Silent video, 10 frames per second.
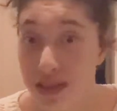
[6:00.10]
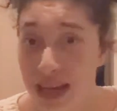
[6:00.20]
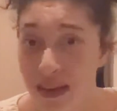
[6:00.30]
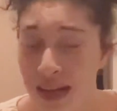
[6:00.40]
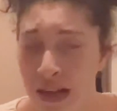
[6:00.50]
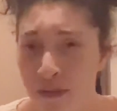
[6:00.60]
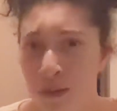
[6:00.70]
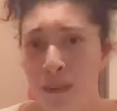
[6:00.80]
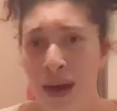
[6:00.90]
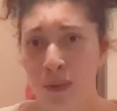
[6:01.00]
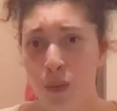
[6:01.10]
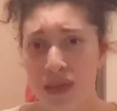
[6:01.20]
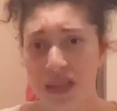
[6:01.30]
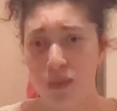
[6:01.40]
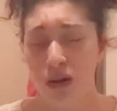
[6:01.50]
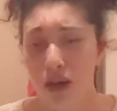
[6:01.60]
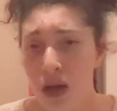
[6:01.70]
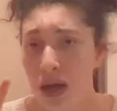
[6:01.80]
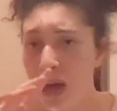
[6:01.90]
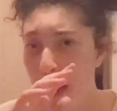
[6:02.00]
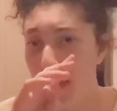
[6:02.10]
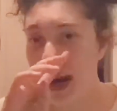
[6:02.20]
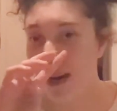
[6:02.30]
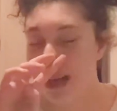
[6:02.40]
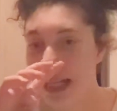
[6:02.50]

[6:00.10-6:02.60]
down and I thought mine was as well. Apparently